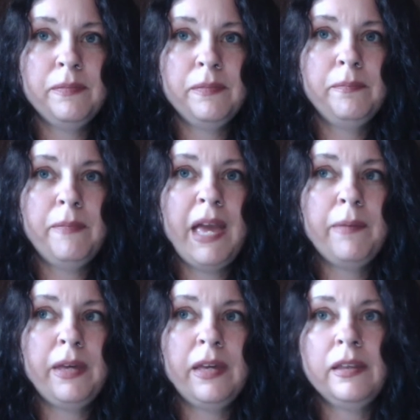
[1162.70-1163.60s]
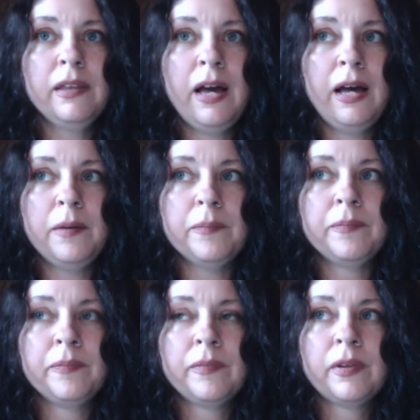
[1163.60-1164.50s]
maybe
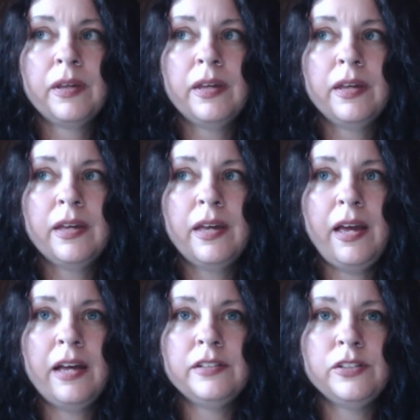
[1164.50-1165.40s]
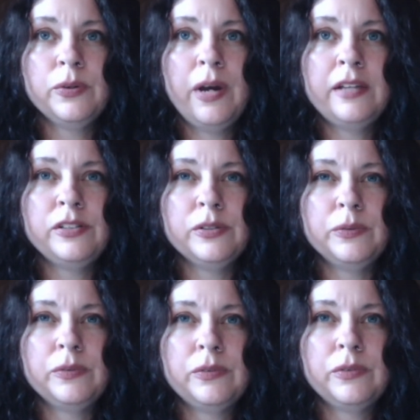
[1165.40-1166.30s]
um, as you as
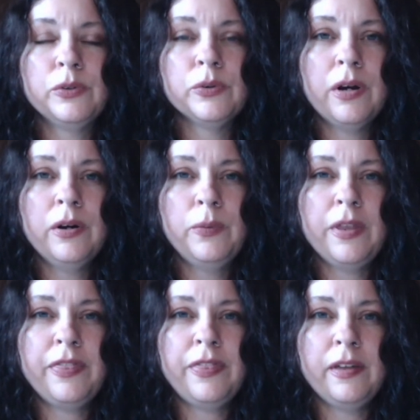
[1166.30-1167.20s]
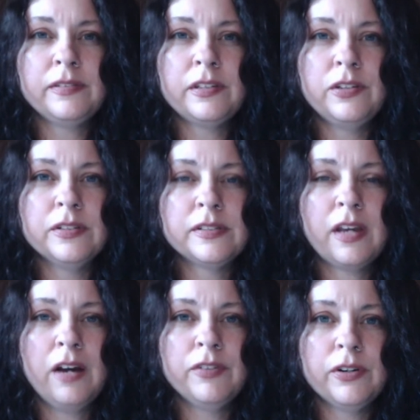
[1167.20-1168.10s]
you grow with this and you
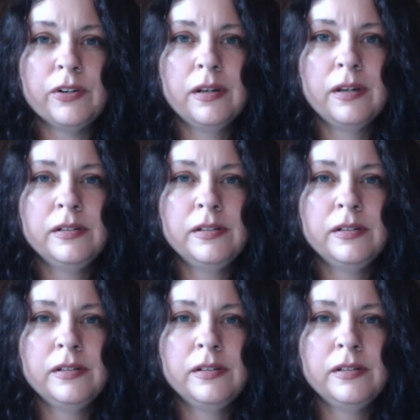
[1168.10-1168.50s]
discover